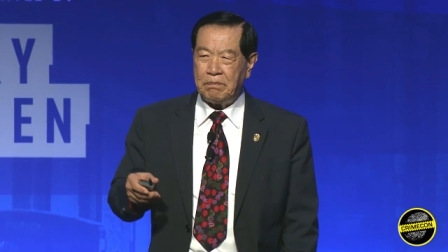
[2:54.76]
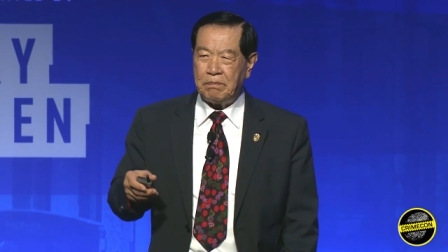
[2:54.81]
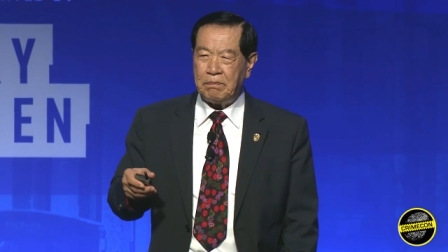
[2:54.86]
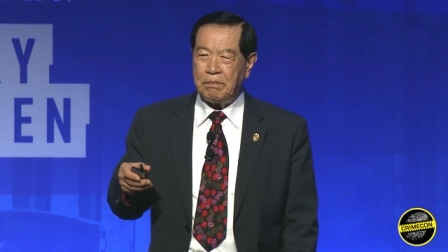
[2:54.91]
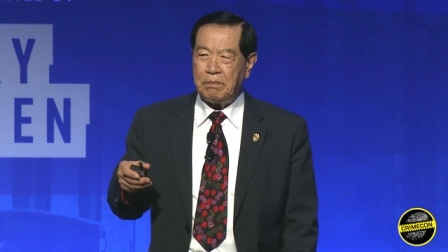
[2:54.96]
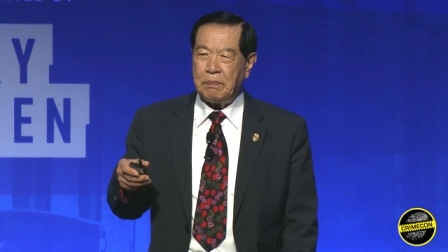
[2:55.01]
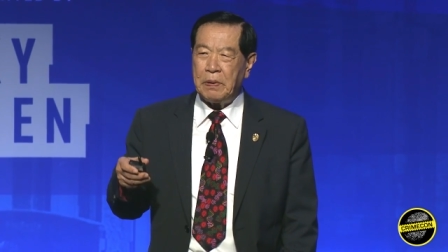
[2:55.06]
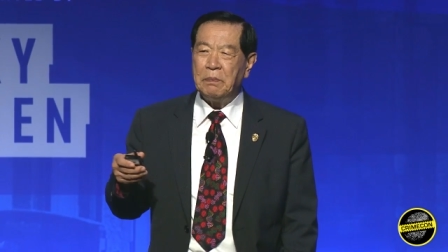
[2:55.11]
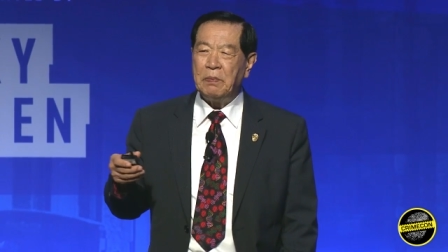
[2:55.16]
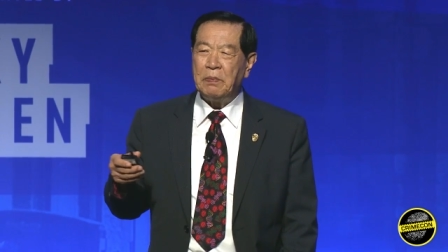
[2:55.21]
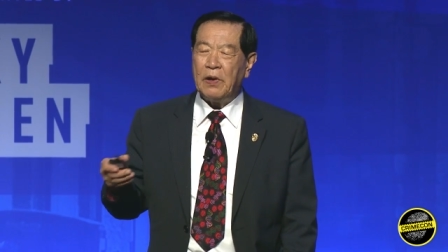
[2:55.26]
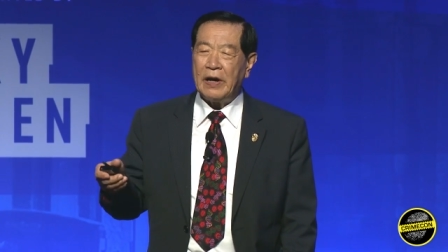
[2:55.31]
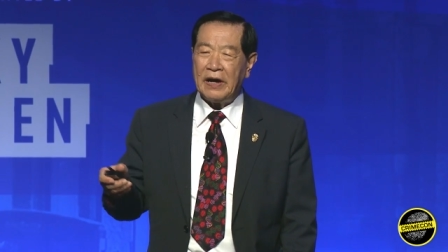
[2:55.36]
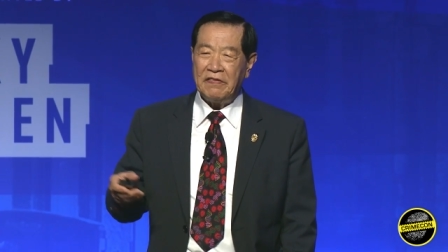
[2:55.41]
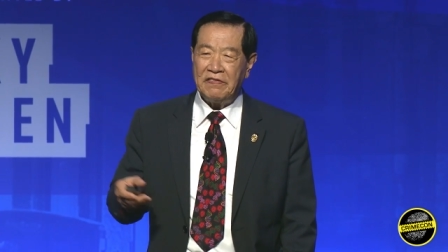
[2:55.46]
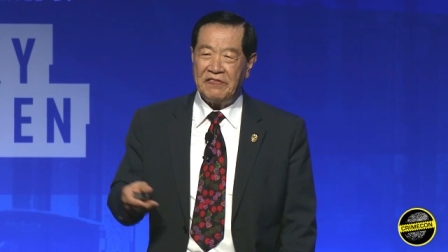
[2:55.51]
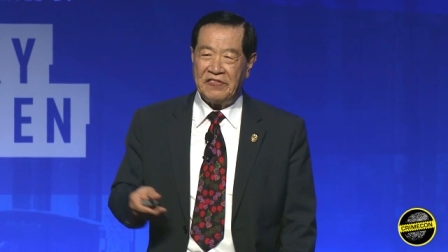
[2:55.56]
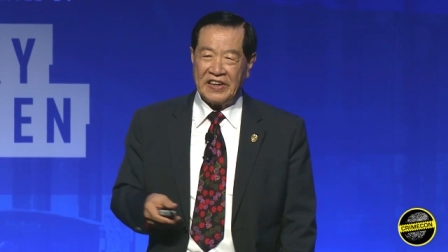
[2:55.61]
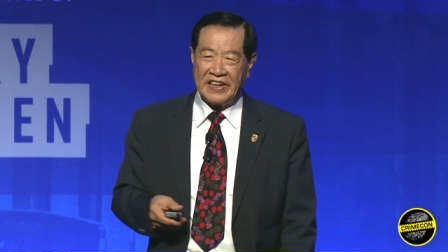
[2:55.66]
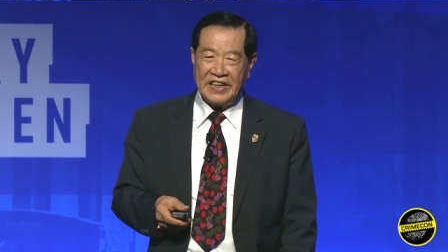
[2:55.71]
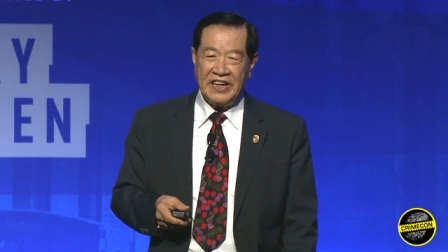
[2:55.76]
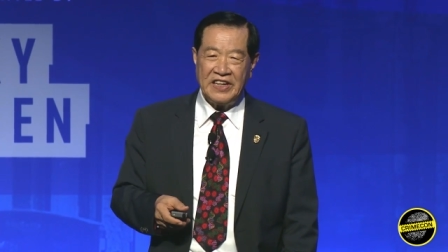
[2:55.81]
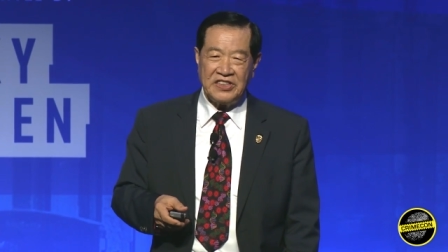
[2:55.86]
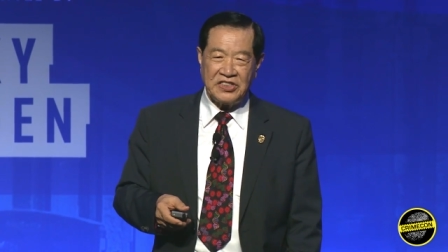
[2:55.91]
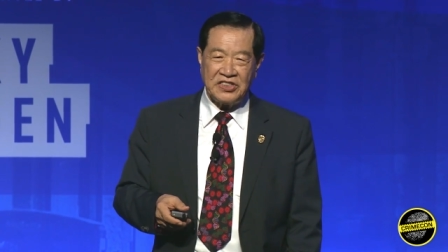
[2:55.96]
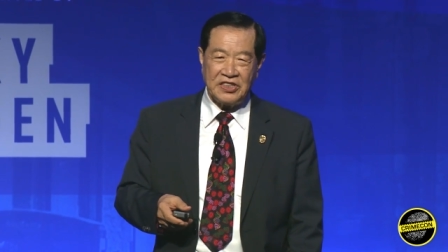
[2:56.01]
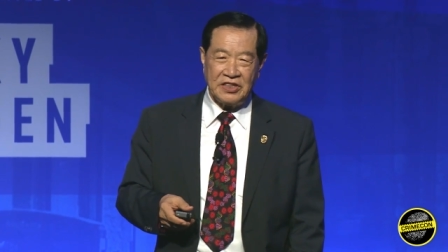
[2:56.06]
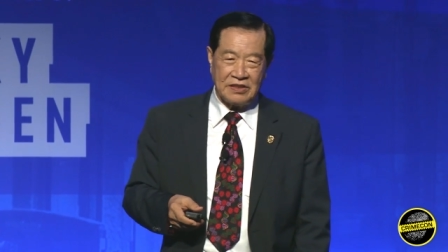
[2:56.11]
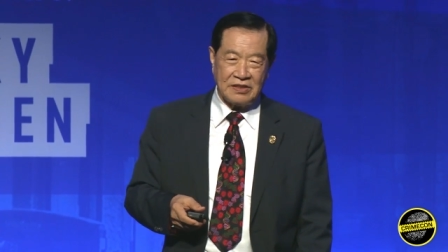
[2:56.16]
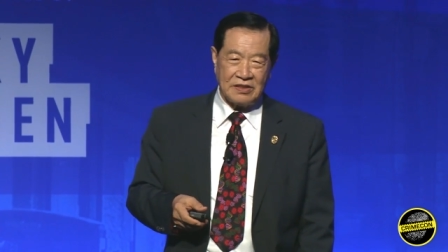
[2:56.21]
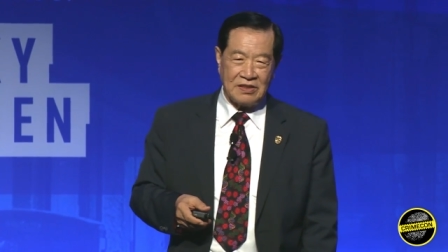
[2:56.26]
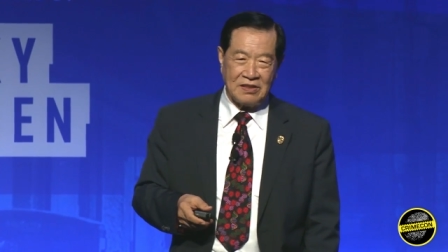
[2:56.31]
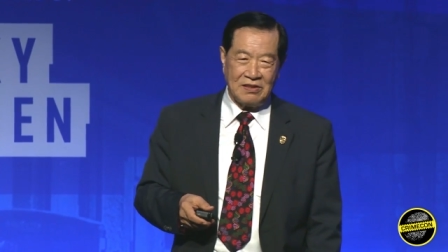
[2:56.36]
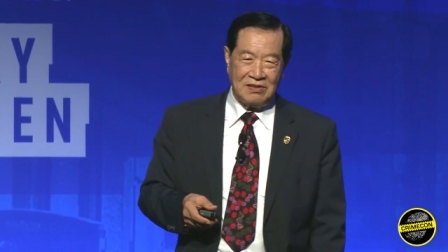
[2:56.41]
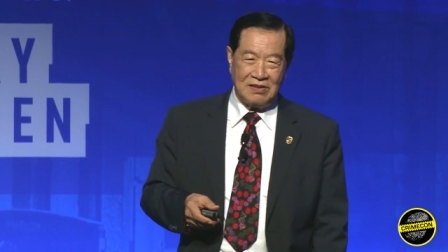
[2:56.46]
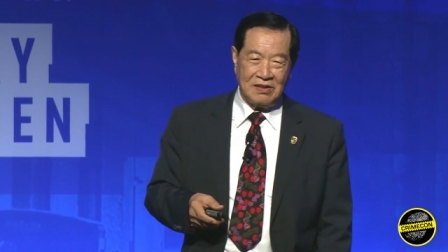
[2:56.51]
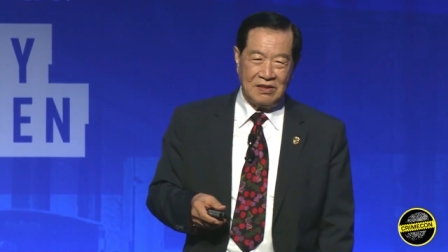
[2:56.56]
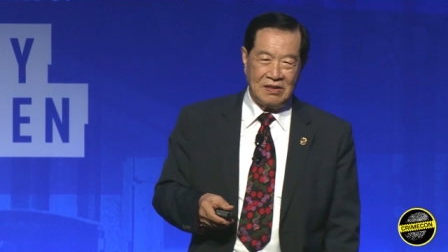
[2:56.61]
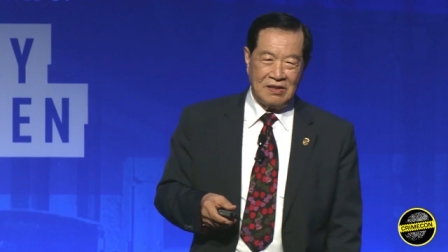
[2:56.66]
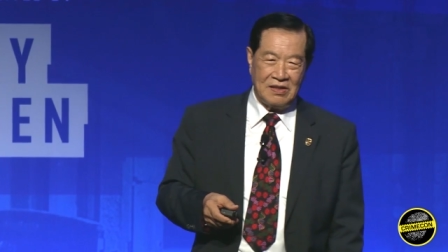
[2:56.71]
People have vacations.
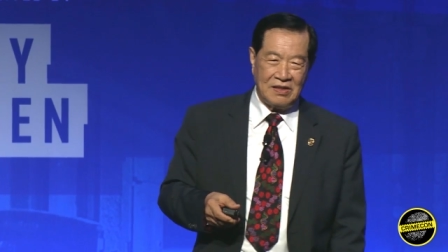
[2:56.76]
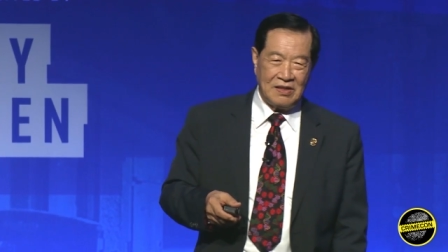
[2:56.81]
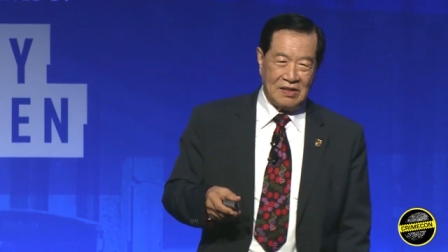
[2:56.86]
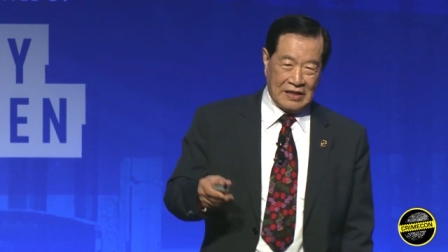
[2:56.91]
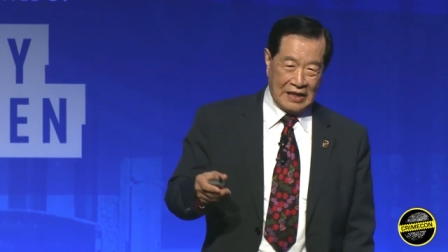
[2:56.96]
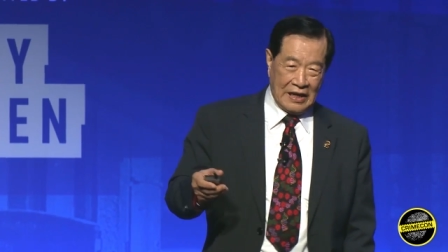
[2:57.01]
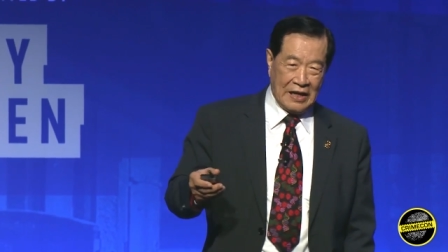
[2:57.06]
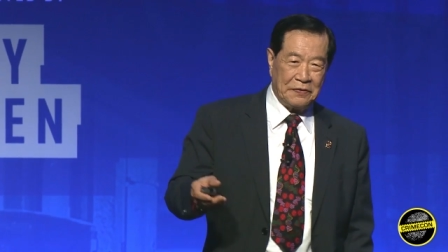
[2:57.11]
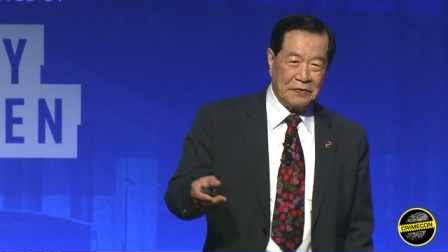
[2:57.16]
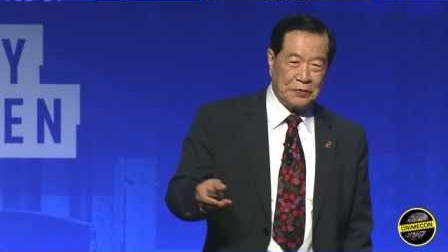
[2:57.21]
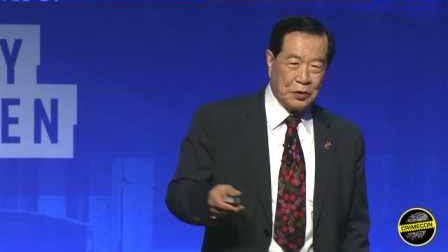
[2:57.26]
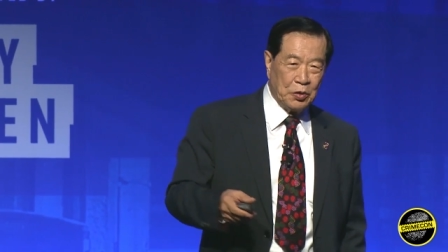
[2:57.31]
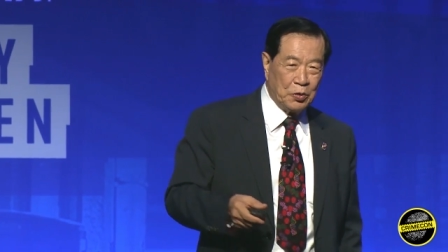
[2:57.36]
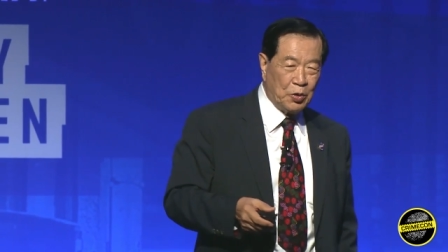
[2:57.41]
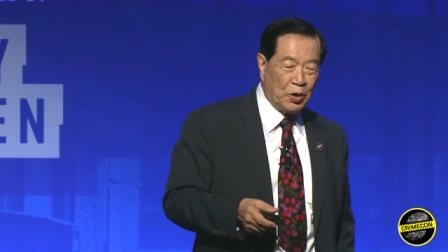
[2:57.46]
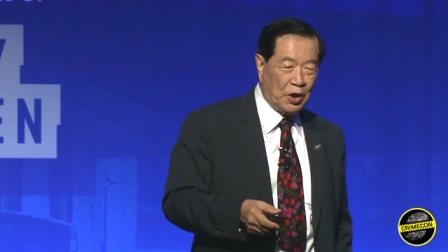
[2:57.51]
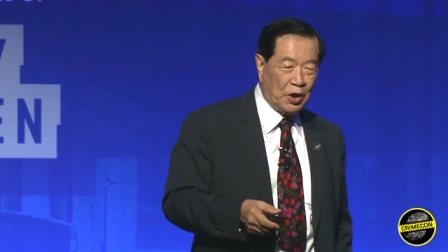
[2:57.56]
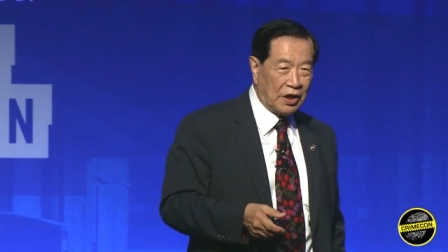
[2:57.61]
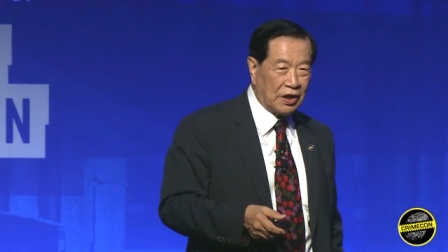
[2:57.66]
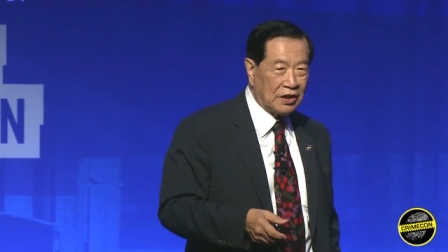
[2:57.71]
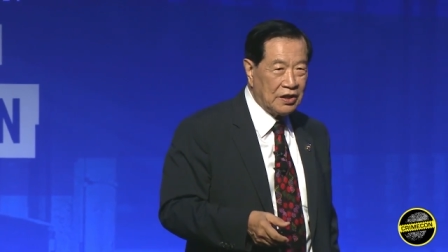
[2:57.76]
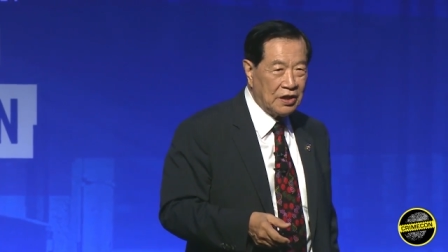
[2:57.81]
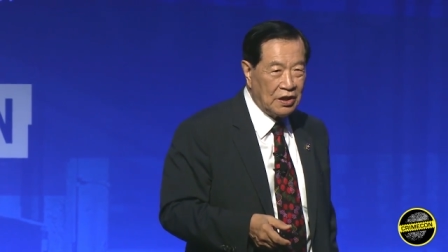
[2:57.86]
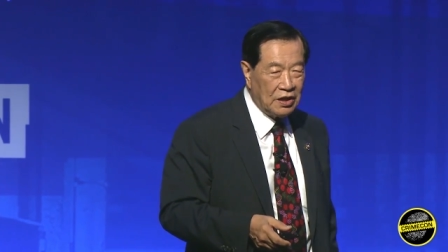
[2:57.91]
They have to work.